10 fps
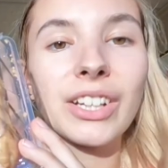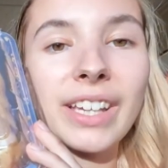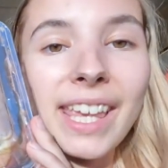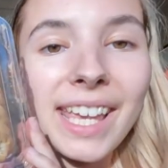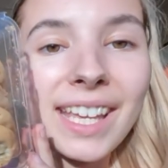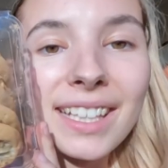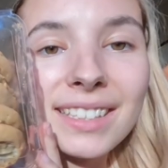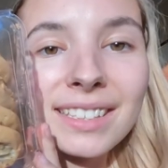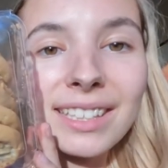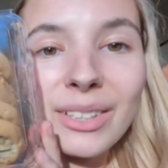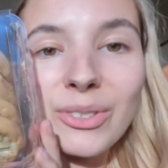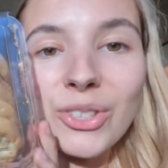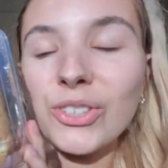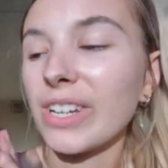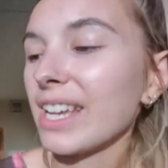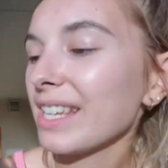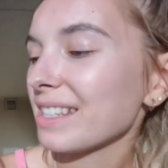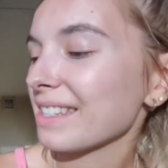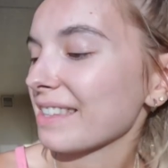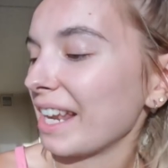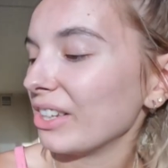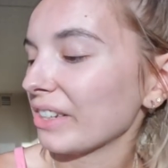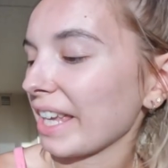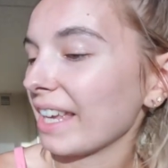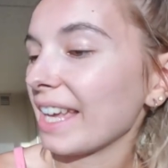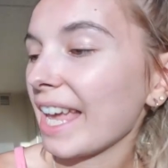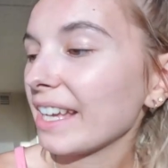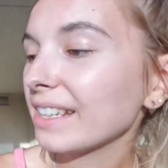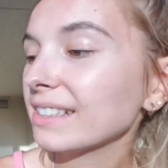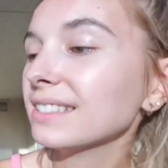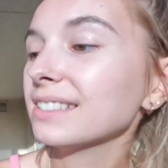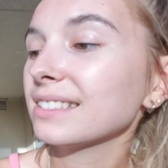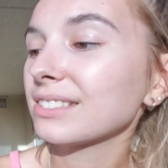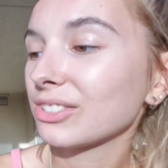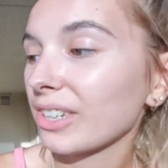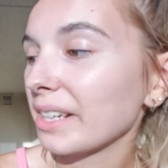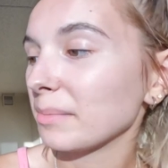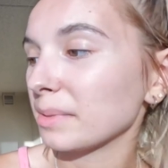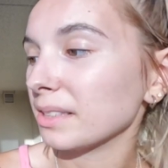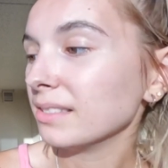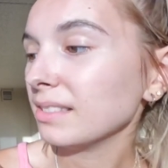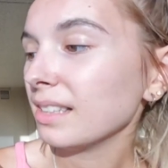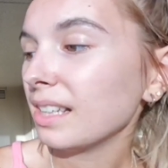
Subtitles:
cookies, these little treats, they look incredible.